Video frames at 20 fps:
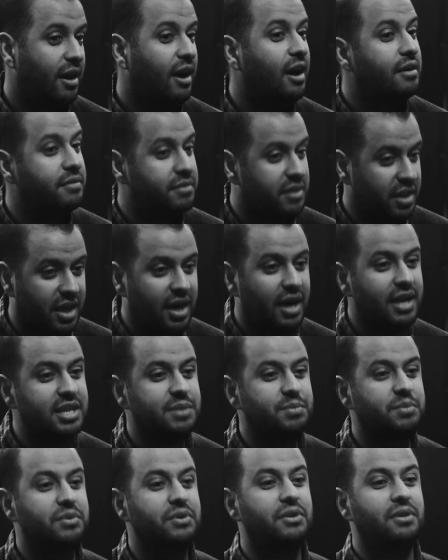of the
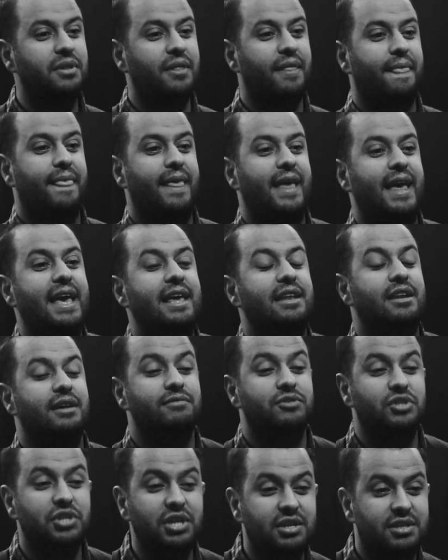gospel and
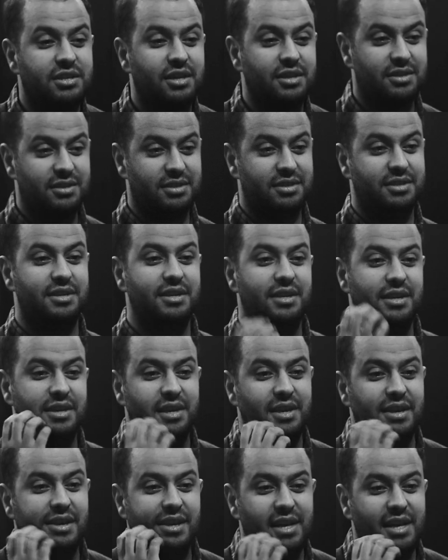of Jesus
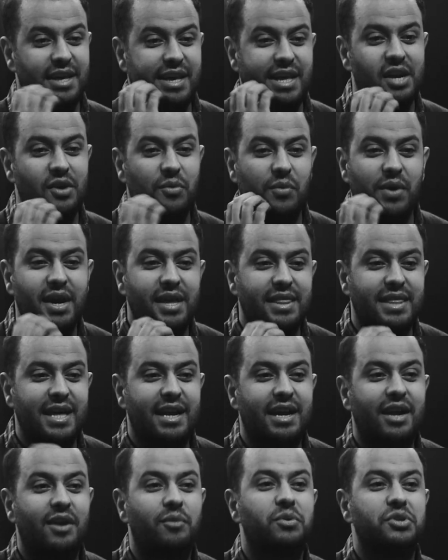in a way
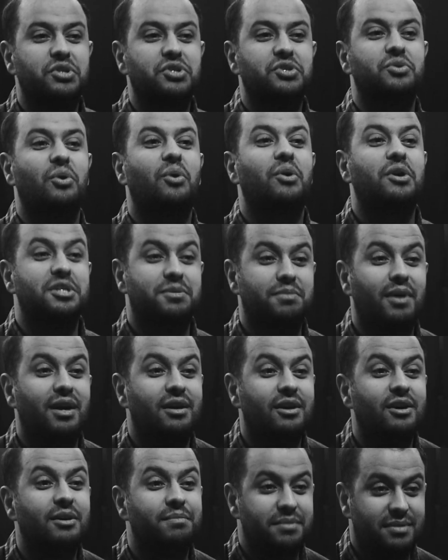that restores my
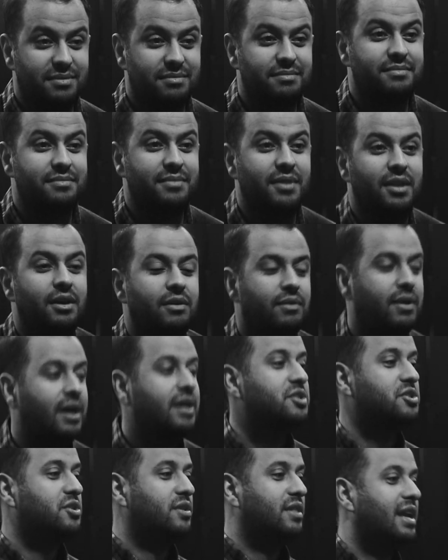hope,
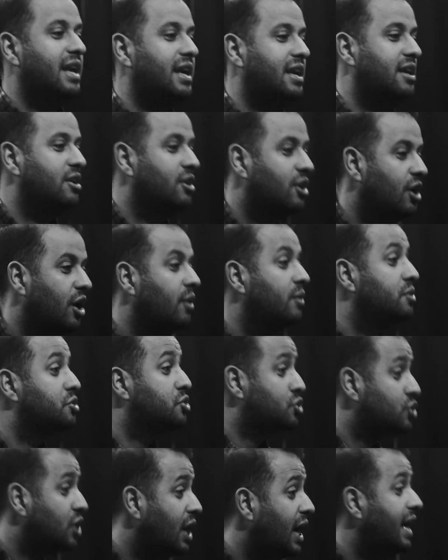right? So that I can go and
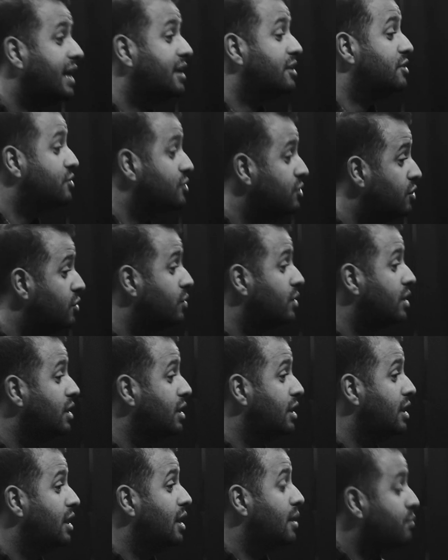try to do
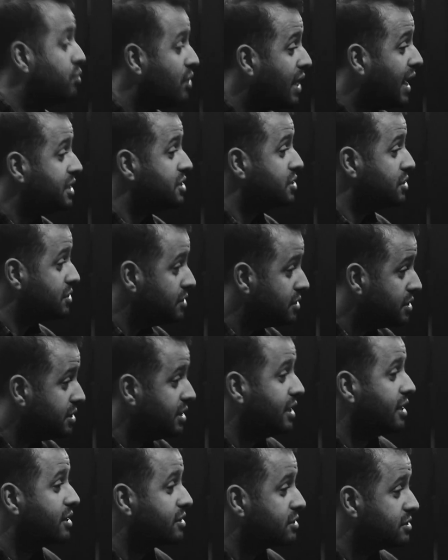practical
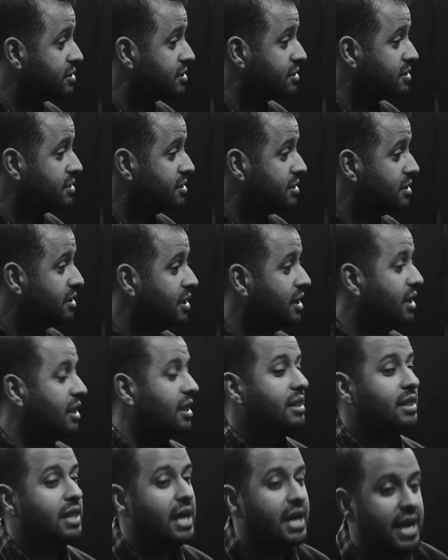things
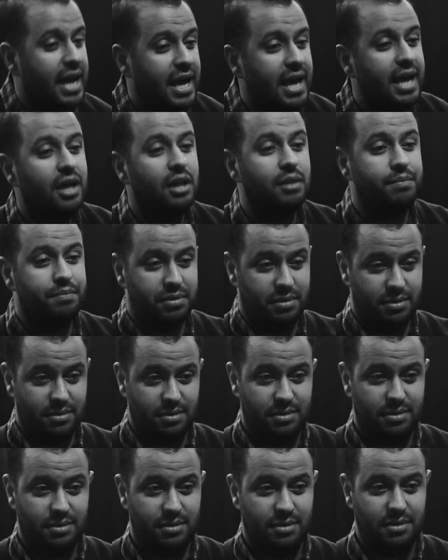that help
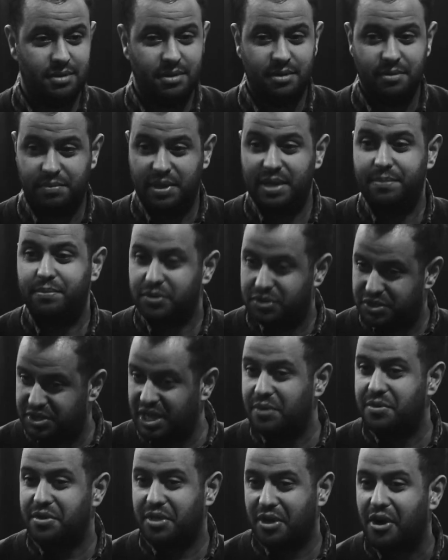people
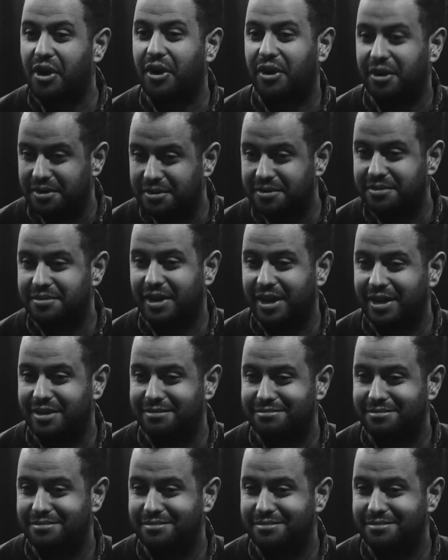stay where they are, right?